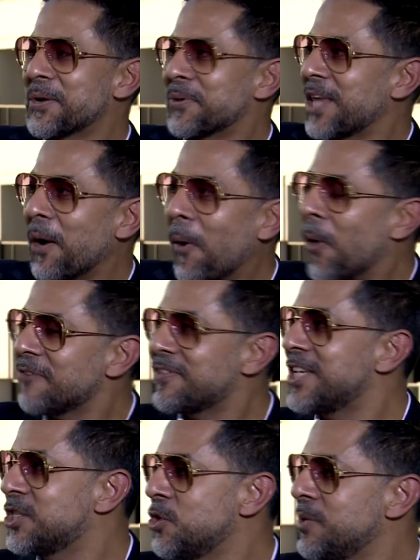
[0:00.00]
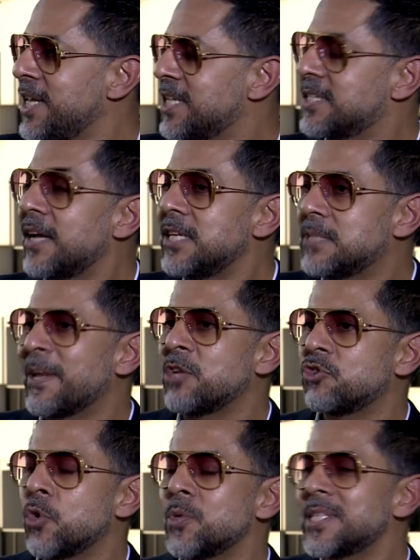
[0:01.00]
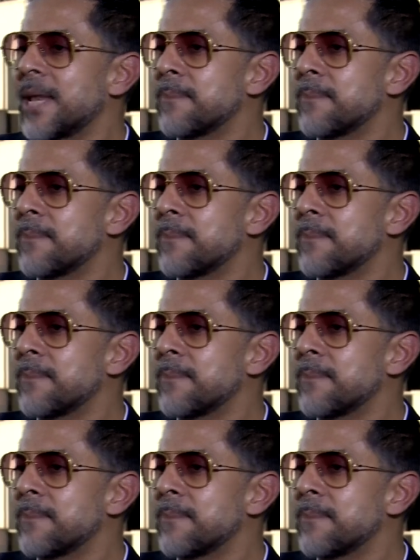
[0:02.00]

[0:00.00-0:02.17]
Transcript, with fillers: so there are all of these unique studies, but it shows